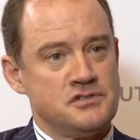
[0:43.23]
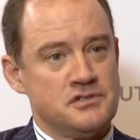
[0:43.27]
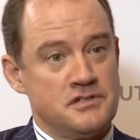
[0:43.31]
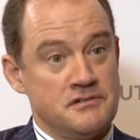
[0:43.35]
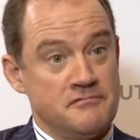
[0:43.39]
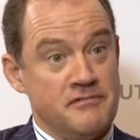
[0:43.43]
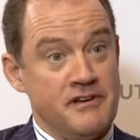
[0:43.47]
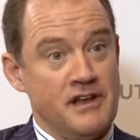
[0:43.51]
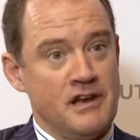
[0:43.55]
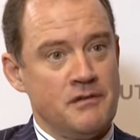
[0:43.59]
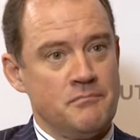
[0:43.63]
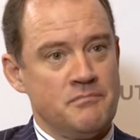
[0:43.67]
to
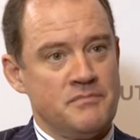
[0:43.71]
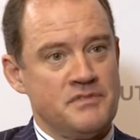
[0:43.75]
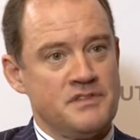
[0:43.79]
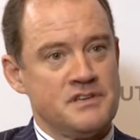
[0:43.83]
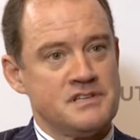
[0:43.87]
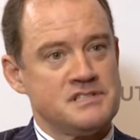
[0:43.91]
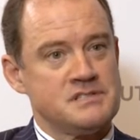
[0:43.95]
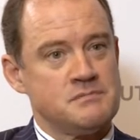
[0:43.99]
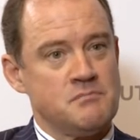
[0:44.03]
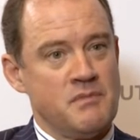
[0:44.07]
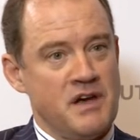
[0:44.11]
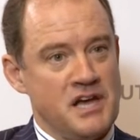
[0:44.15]
develop
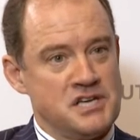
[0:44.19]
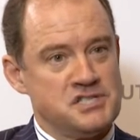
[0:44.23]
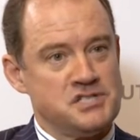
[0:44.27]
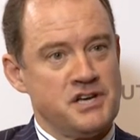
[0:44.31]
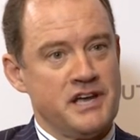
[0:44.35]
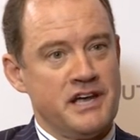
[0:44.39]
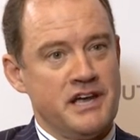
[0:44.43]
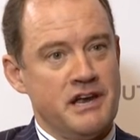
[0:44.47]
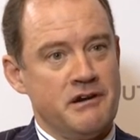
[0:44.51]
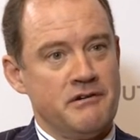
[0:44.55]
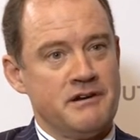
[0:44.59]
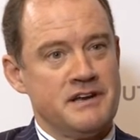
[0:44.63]
this
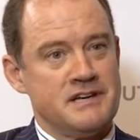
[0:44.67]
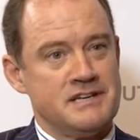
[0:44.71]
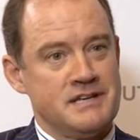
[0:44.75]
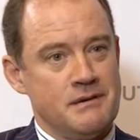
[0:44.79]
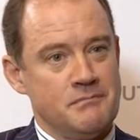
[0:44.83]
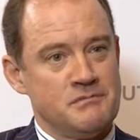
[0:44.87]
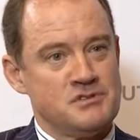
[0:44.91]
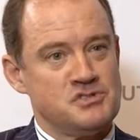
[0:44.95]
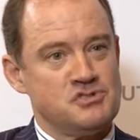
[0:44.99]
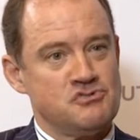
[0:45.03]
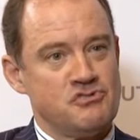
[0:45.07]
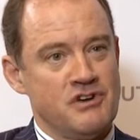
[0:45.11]
major area
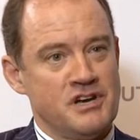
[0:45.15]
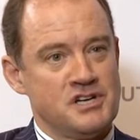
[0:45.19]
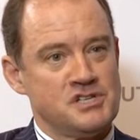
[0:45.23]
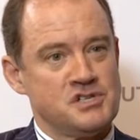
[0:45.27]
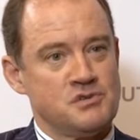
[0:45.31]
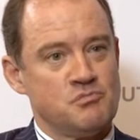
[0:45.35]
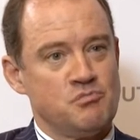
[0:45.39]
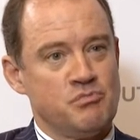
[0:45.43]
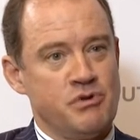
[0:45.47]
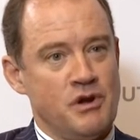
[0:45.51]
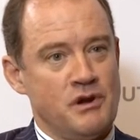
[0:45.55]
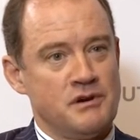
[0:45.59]

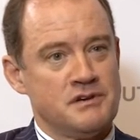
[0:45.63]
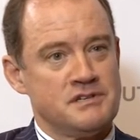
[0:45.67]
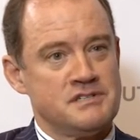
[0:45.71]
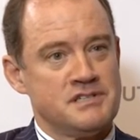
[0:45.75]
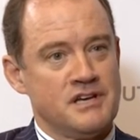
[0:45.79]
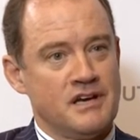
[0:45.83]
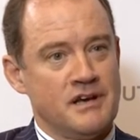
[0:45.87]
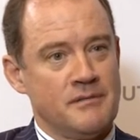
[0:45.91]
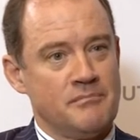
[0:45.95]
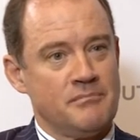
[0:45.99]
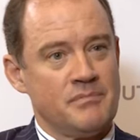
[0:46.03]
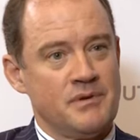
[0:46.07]
demonstration
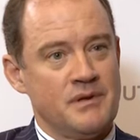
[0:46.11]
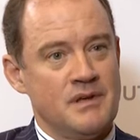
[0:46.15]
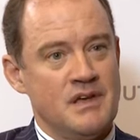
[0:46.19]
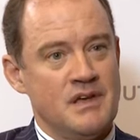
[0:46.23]
prototype.